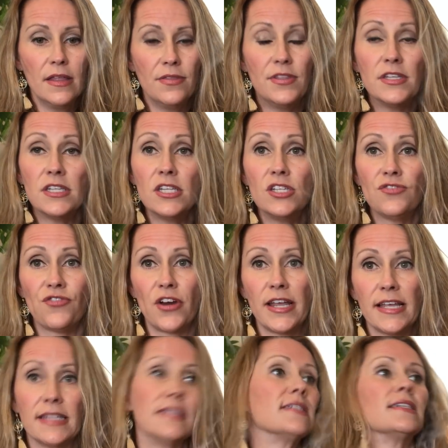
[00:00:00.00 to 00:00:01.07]
This is
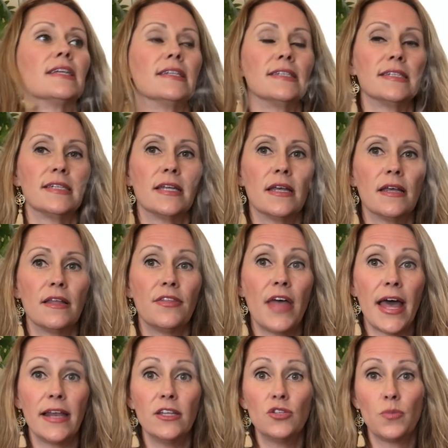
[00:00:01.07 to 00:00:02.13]
frankincense.
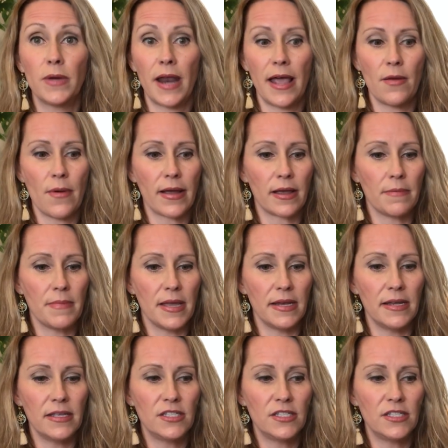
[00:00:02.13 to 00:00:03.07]
That is what I recommend.